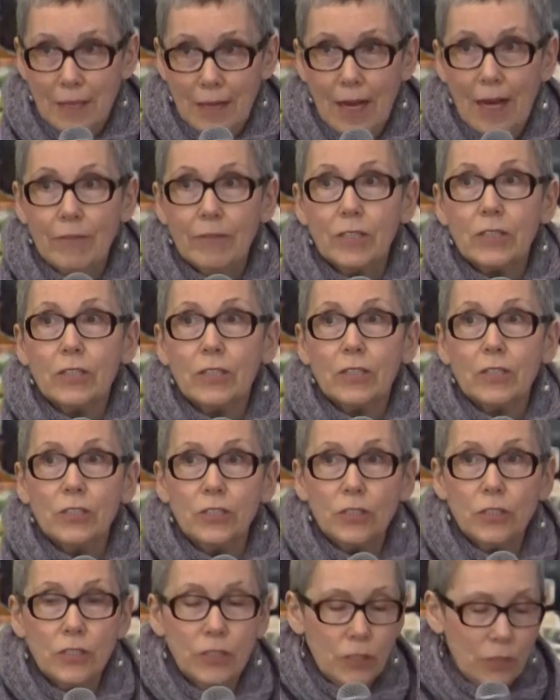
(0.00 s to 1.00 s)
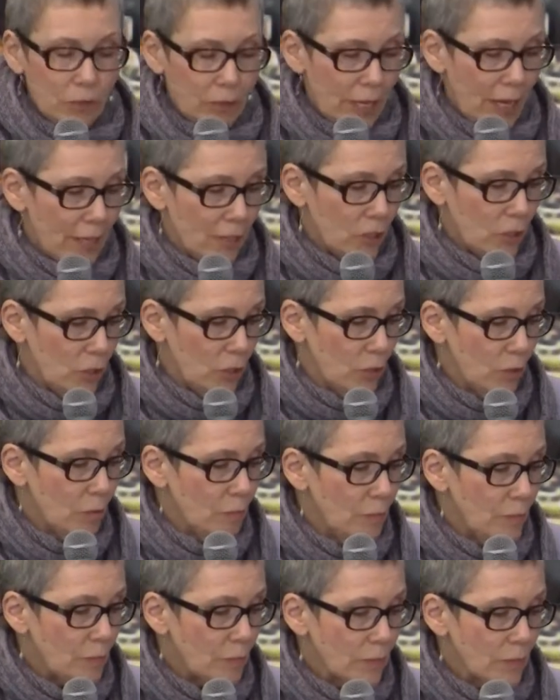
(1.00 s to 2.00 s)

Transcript: I would encourage you to do that too.